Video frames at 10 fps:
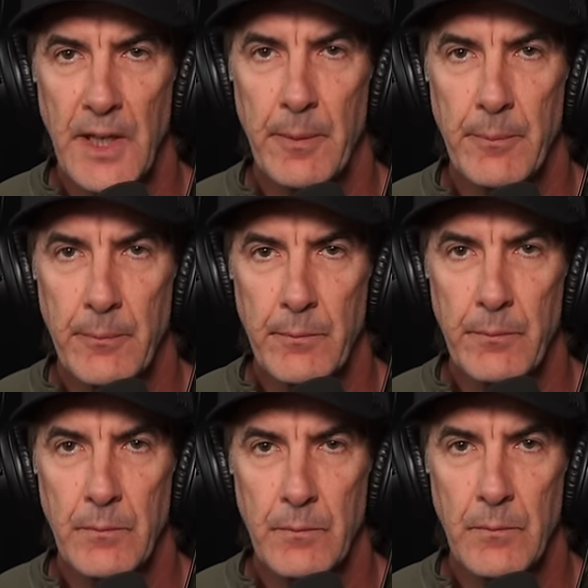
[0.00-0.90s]
Yeah.
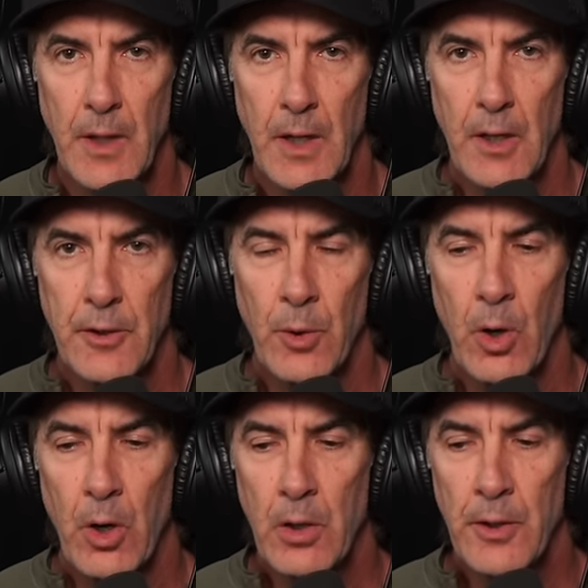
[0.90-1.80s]

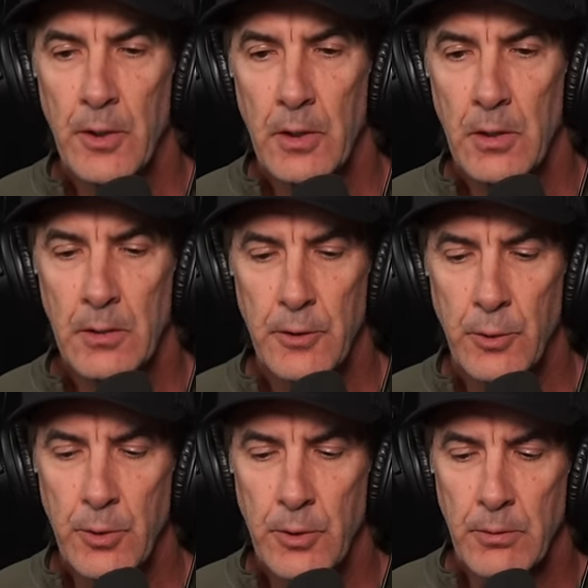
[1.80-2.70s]
So all in all,
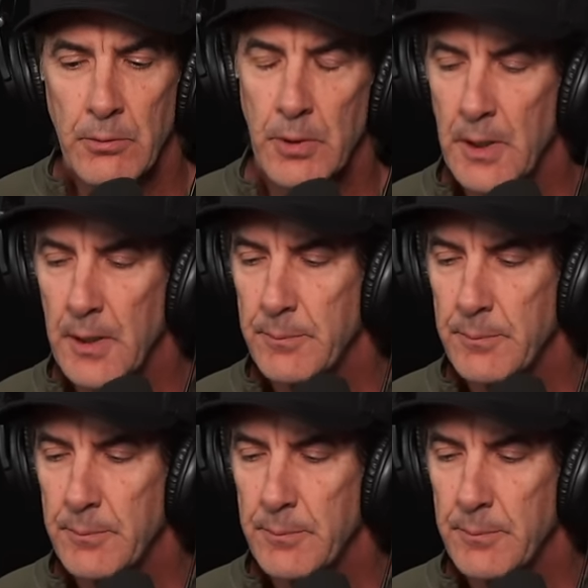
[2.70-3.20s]
your